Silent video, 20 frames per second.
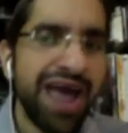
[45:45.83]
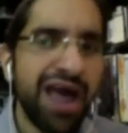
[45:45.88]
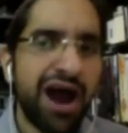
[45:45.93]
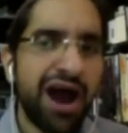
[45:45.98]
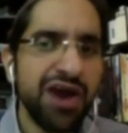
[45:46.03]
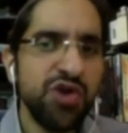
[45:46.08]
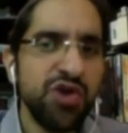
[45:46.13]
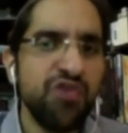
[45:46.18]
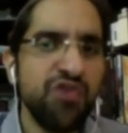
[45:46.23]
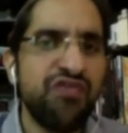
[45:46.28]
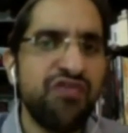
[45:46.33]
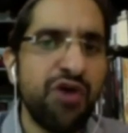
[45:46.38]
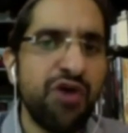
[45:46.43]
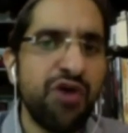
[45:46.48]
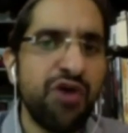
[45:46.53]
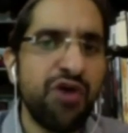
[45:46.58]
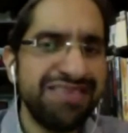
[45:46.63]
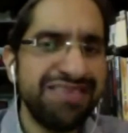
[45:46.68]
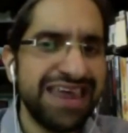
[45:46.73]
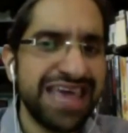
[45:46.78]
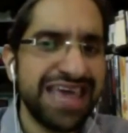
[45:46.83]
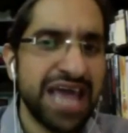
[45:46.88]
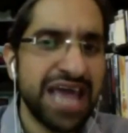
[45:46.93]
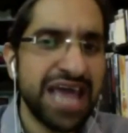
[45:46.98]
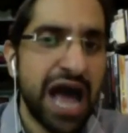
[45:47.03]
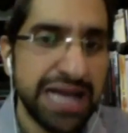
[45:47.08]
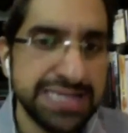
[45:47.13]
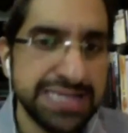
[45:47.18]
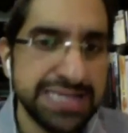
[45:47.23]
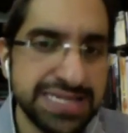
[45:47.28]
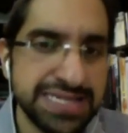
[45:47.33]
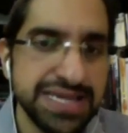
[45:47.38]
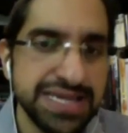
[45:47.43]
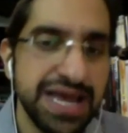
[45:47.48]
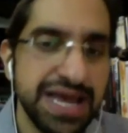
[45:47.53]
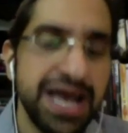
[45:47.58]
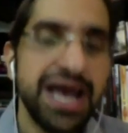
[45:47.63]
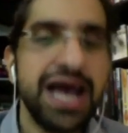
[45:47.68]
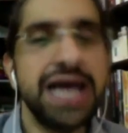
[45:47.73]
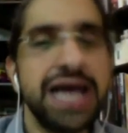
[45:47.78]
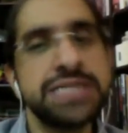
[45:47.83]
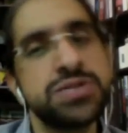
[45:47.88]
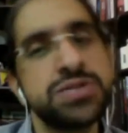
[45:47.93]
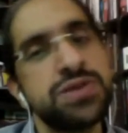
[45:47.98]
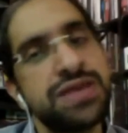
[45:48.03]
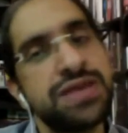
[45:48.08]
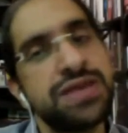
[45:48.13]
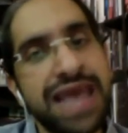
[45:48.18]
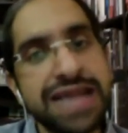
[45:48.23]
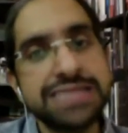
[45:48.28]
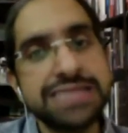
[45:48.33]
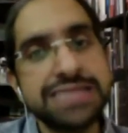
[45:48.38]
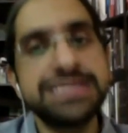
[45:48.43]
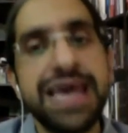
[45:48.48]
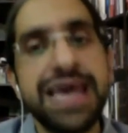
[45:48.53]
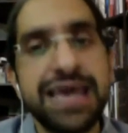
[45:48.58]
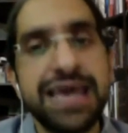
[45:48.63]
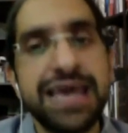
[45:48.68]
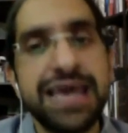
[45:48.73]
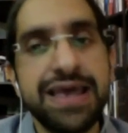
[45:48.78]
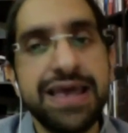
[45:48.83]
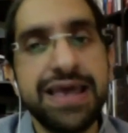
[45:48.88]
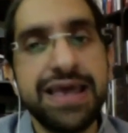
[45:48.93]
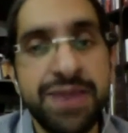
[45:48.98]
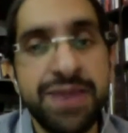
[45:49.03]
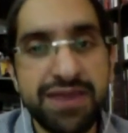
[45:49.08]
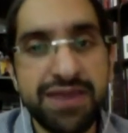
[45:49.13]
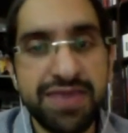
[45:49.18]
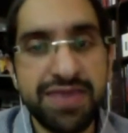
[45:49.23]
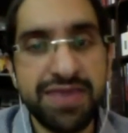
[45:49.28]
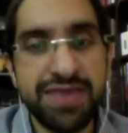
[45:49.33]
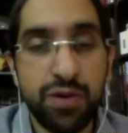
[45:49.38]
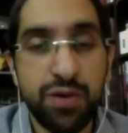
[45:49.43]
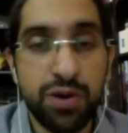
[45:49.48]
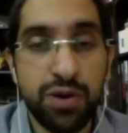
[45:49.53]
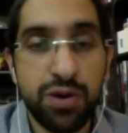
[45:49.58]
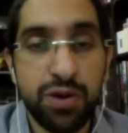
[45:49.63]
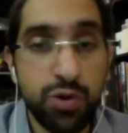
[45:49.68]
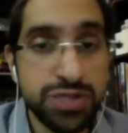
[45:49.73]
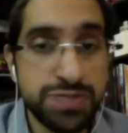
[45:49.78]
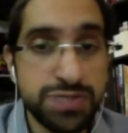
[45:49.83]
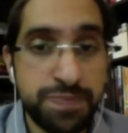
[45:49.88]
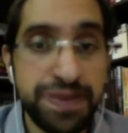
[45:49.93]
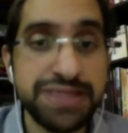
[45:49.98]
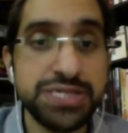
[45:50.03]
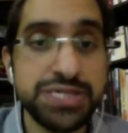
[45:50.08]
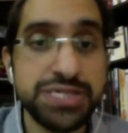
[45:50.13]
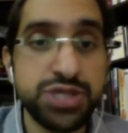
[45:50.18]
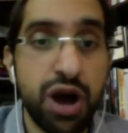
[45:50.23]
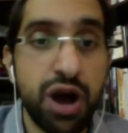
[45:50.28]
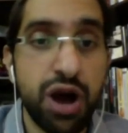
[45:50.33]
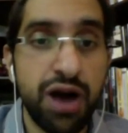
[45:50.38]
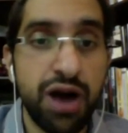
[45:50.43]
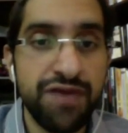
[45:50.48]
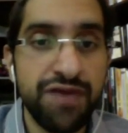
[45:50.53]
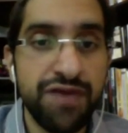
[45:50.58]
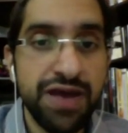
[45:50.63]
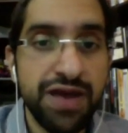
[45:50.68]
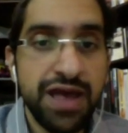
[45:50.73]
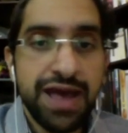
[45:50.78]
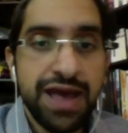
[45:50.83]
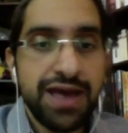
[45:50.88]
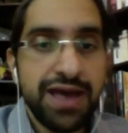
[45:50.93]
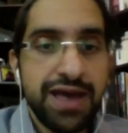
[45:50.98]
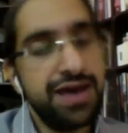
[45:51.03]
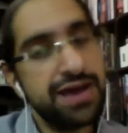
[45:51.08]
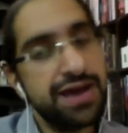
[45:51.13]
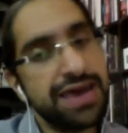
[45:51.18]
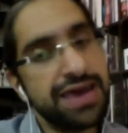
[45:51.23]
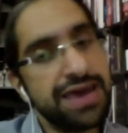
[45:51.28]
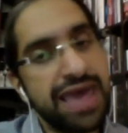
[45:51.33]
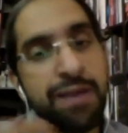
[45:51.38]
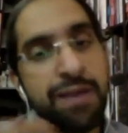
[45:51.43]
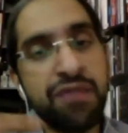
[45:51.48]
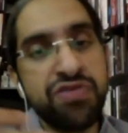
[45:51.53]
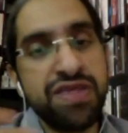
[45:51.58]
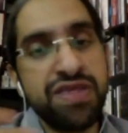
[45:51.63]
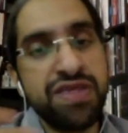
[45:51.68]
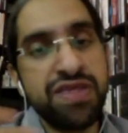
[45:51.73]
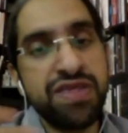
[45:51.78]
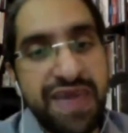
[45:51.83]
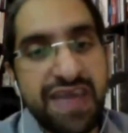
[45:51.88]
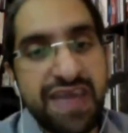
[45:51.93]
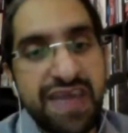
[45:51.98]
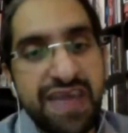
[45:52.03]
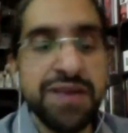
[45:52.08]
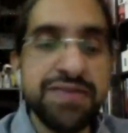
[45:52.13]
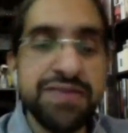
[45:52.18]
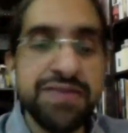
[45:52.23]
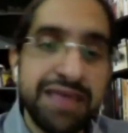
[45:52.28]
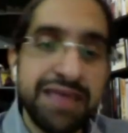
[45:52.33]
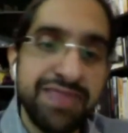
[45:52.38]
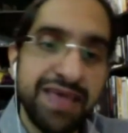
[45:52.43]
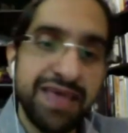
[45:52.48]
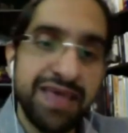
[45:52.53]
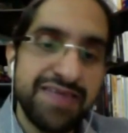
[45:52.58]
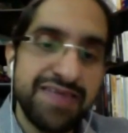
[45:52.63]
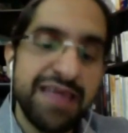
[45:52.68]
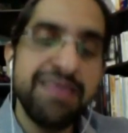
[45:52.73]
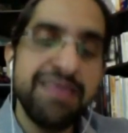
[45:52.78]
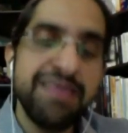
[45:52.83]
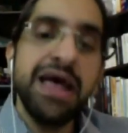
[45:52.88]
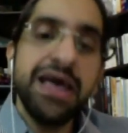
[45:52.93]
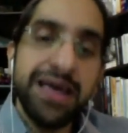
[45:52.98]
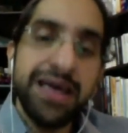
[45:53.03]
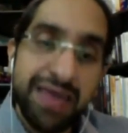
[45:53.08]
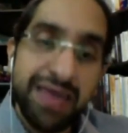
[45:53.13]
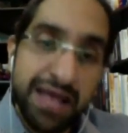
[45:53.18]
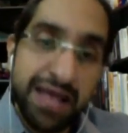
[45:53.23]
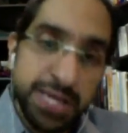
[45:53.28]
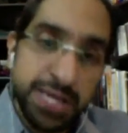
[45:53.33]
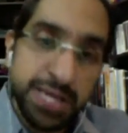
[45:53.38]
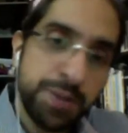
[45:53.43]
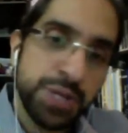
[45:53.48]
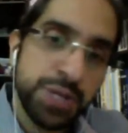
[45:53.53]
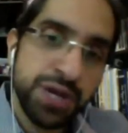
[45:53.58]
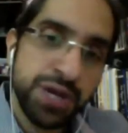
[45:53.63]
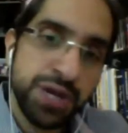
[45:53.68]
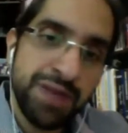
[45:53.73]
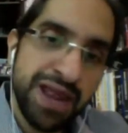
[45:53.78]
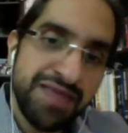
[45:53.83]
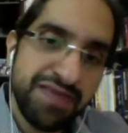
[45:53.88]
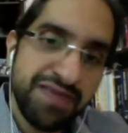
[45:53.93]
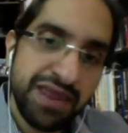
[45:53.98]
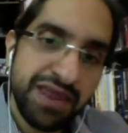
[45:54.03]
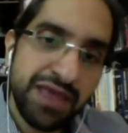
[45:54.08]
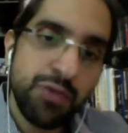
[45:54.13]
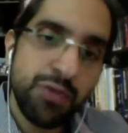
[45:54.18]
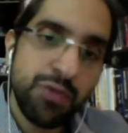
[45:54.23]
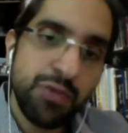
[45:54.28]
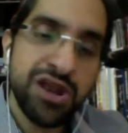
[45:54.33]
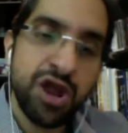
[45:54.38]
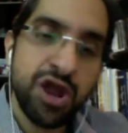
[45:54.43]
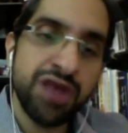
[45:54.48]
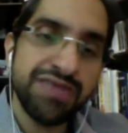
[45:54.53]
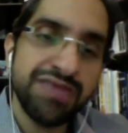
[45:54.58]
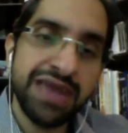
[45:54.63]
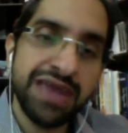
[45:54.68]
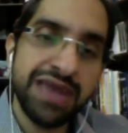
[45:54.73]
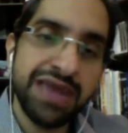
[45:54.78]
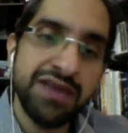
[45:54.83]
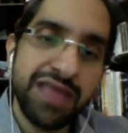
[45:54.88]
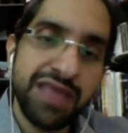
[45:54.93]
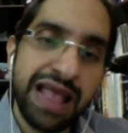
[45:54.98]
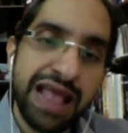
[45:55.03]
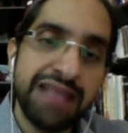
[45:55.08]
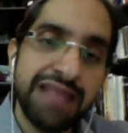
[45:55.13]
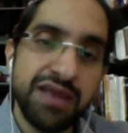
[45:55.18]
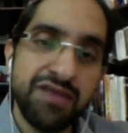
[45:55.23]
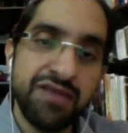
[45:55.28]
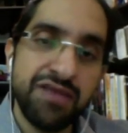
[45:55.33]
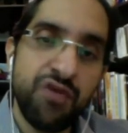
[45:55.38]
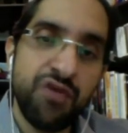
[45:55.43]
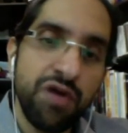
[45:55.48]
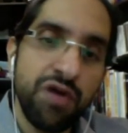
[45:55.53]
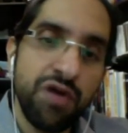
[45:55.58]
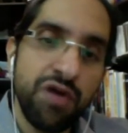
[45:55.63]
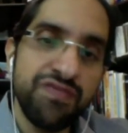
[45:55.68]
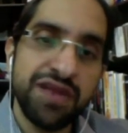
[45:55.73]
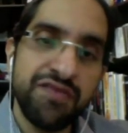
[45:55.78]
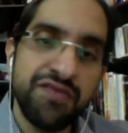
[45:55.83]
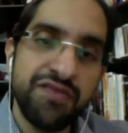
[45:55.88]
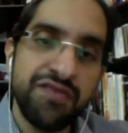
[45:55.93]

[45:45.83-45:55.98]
are you volunteering us?" And so the next day, the military who was pissed off came out with a statement, and they said, "The Egyptian military will not get involved in